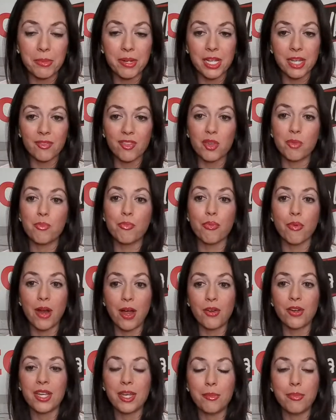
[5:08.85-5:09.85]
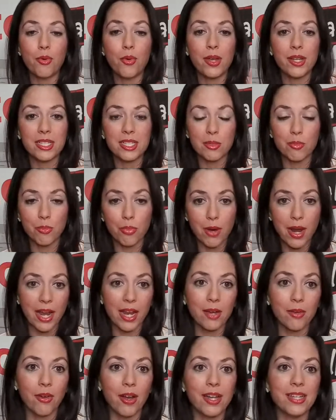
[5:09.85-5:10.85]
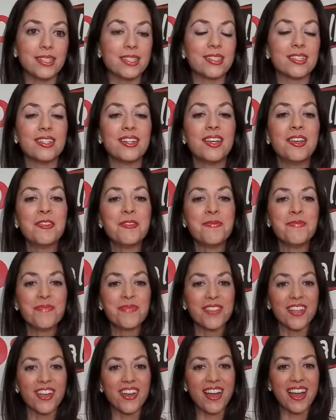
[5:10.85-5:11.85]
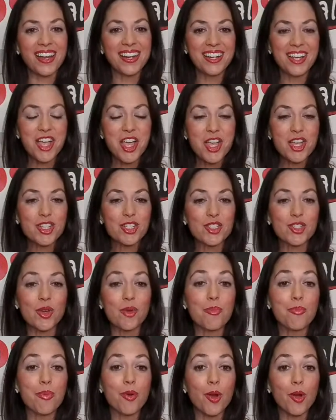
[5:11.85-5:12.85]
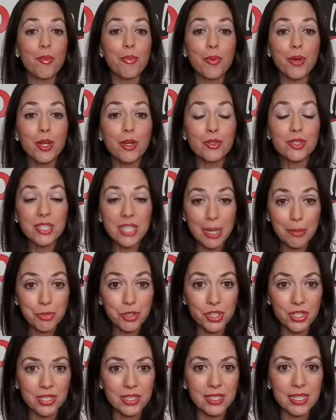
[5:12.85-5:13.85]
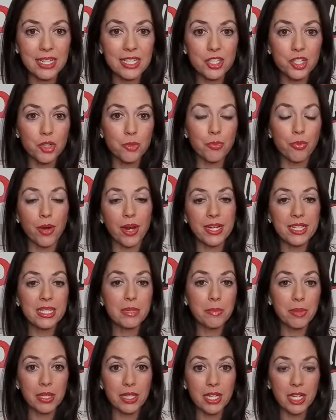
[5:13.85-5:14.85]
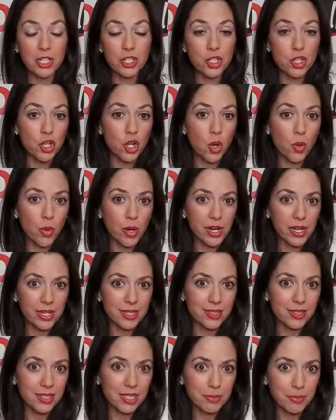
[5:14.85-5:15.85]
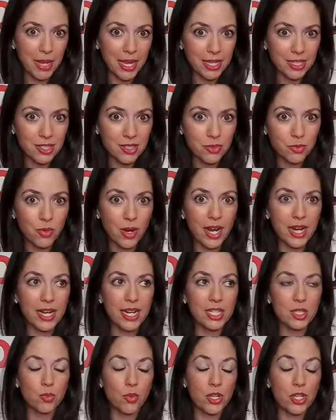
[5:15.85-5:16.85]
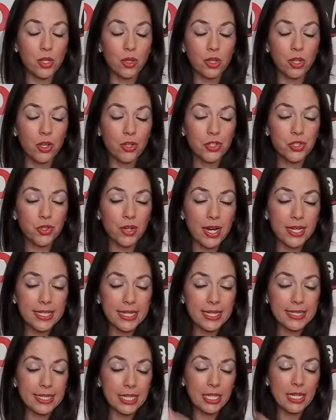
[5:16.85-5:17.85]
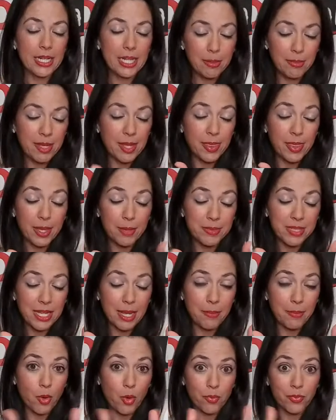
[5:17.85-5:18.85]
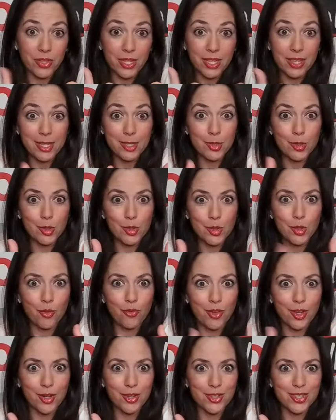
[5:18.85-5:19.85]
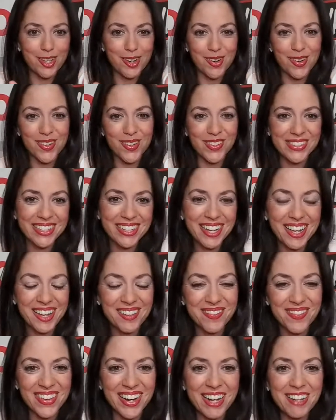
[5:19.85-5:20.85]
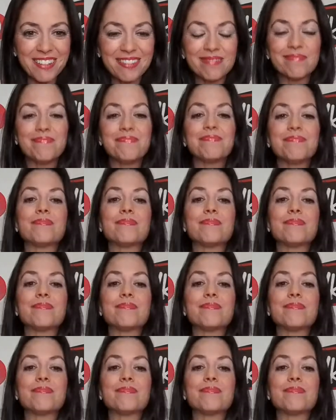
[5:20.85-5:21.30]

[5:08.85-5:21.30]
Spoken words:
I'm going to give you brownie points and bragging rights. All right. So proprioception is your brain's ability to know where it is in space, right? It's when you close your eyes and I tell you to give me a thumbs up. Hopefully these are the two fingers that you're holding up, right?